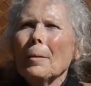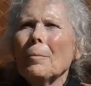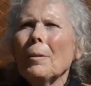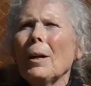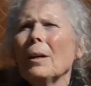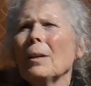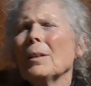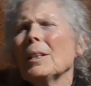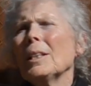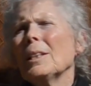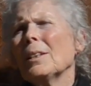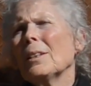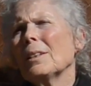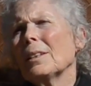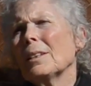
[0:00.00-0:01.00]
Well,
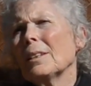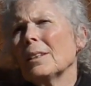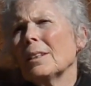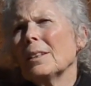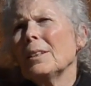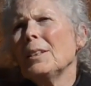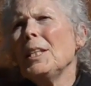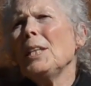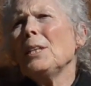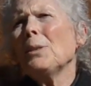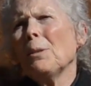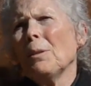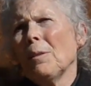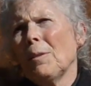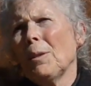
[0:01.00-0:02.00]

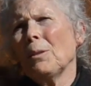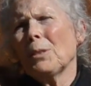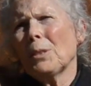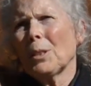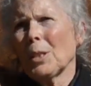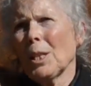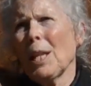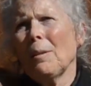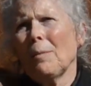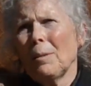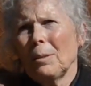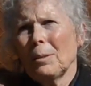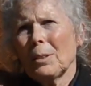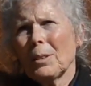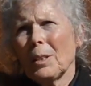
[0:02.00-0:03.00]
neither of those are
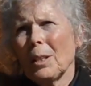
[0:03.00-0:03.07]
levels.